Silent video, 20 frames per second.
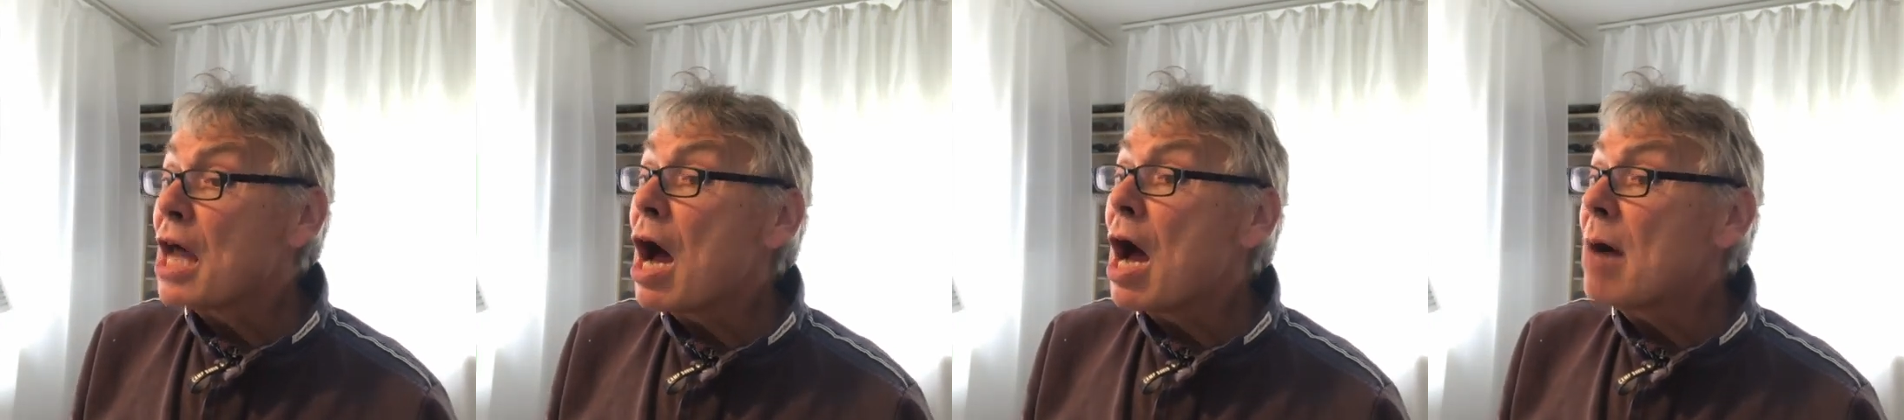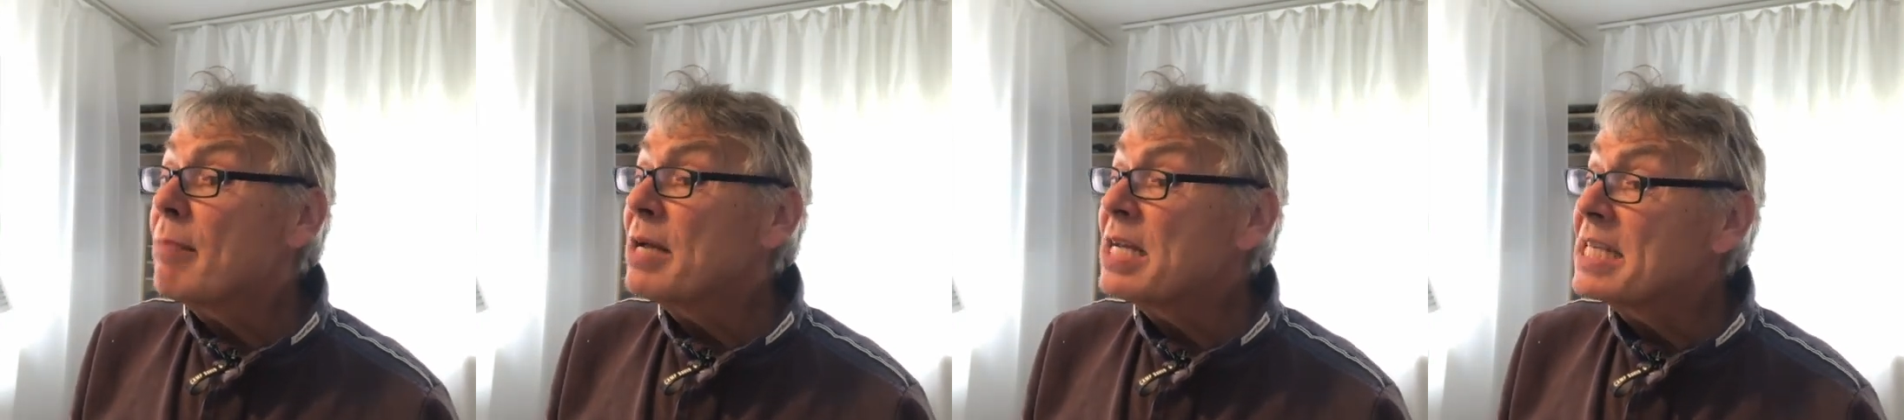
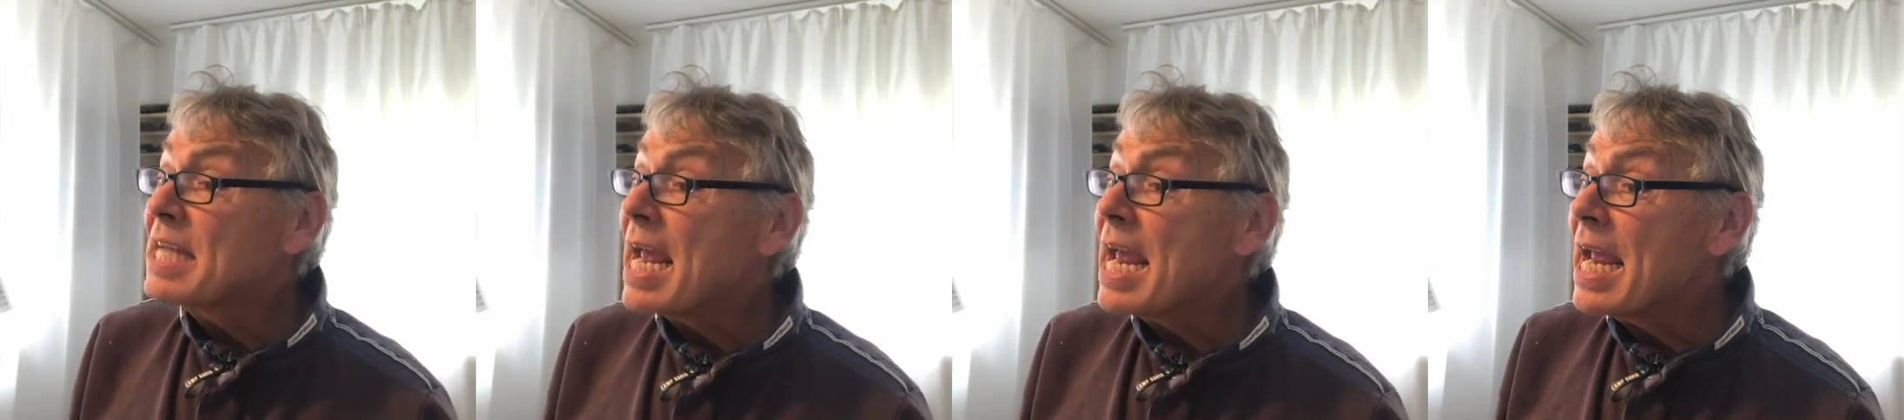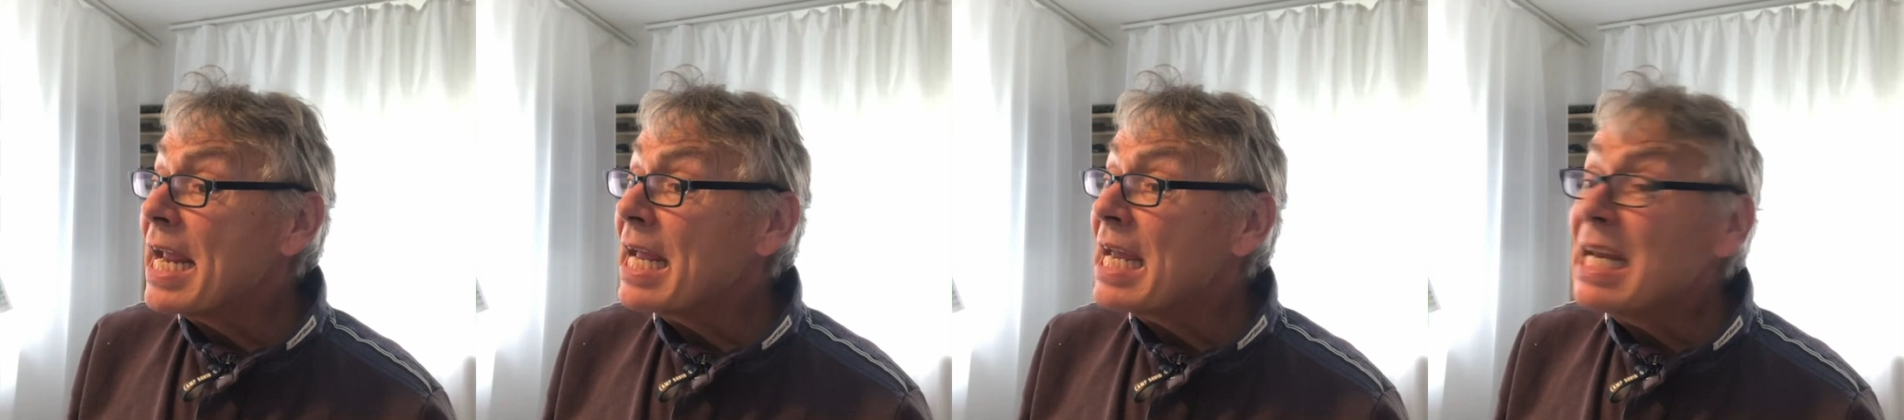come and
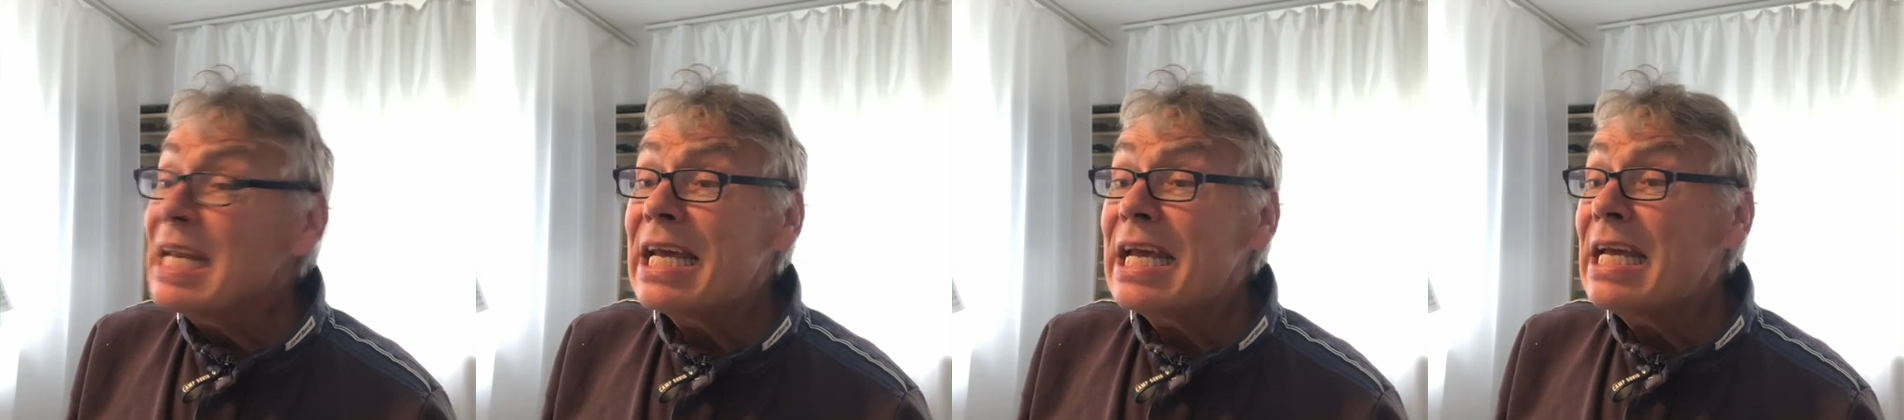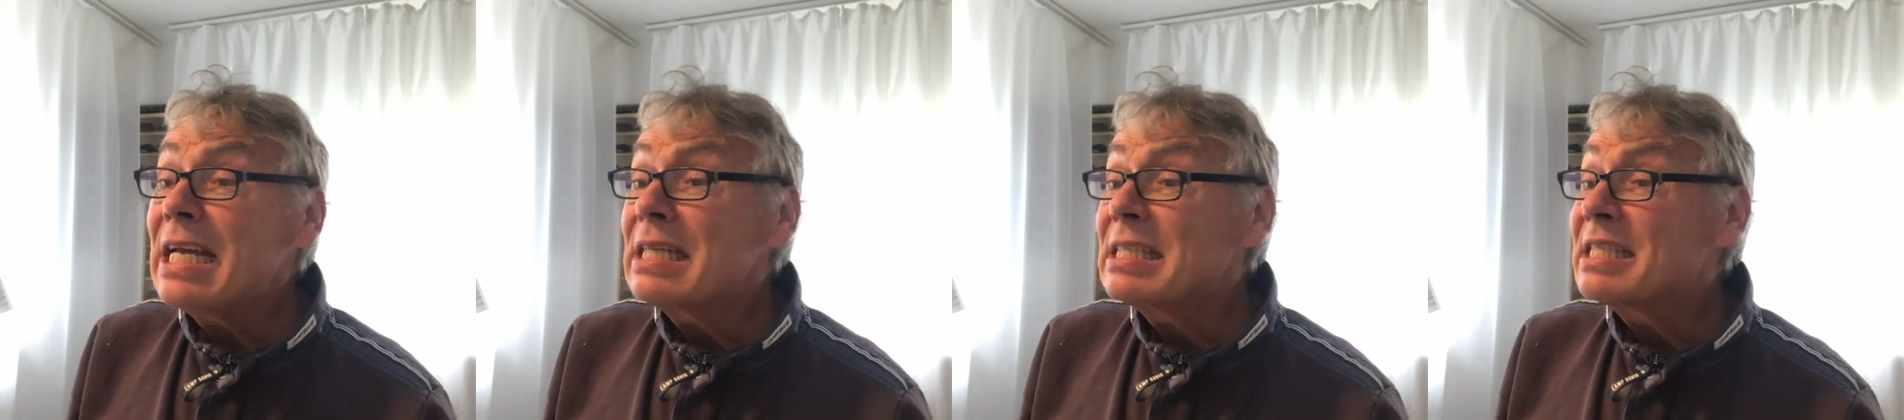take a
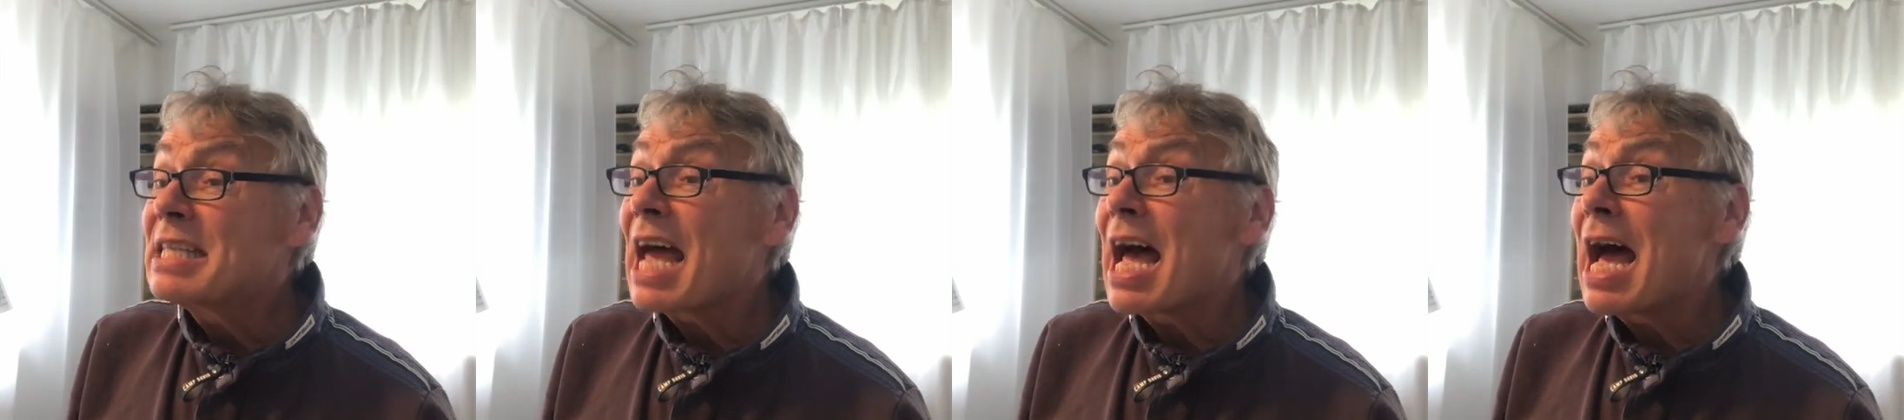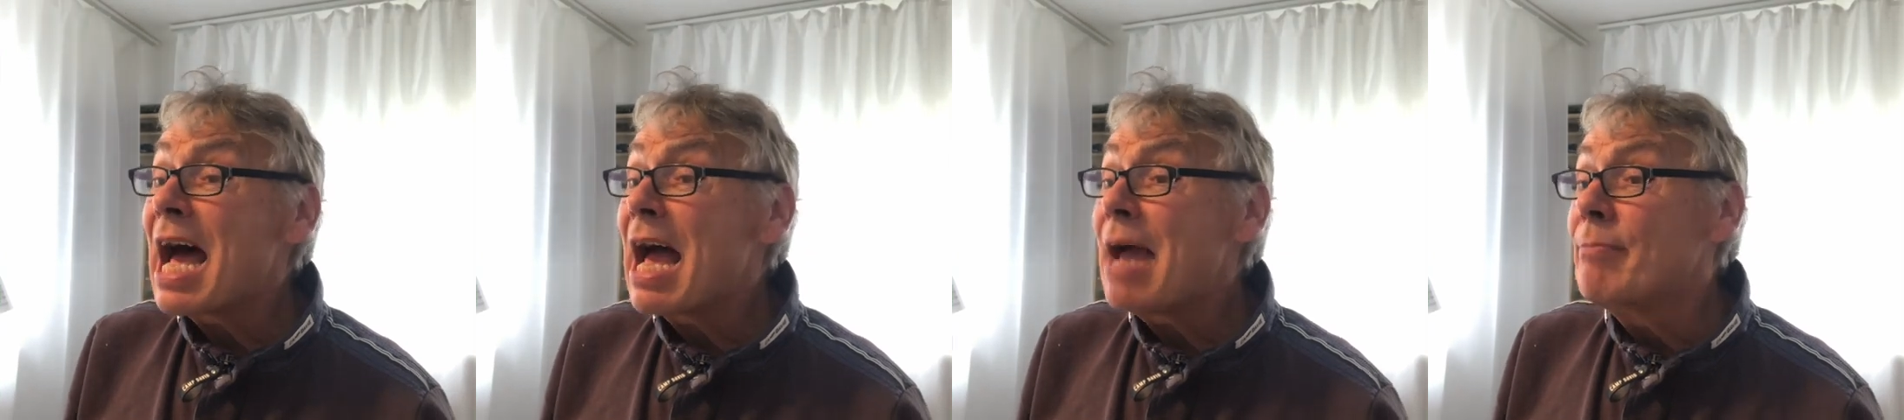little
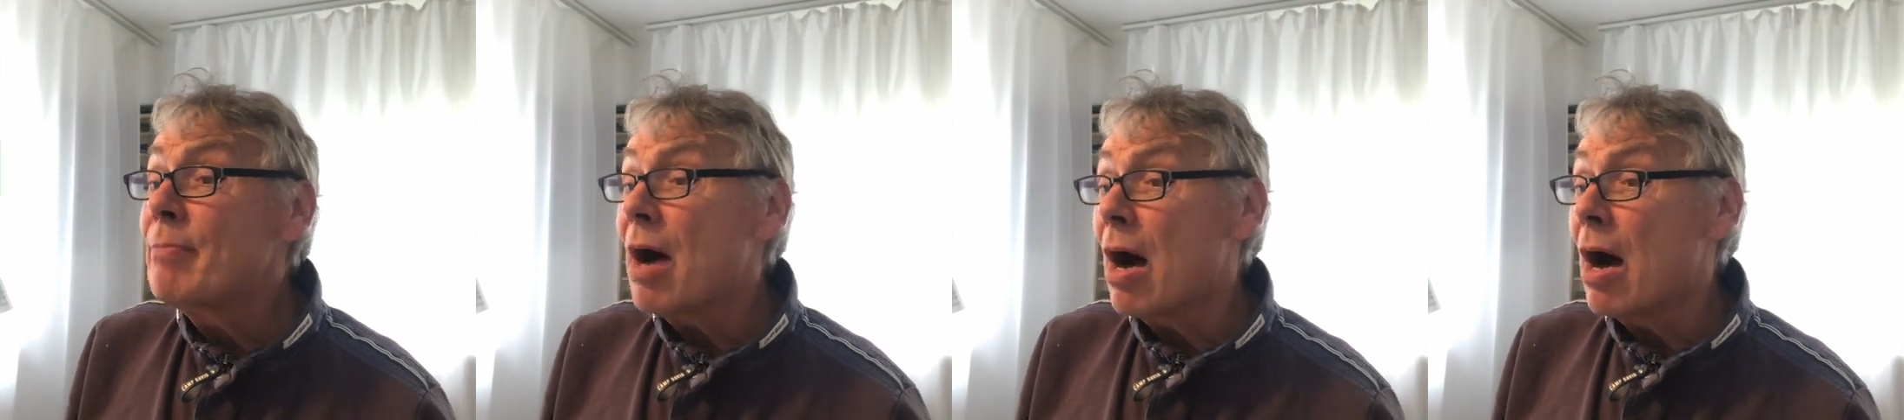time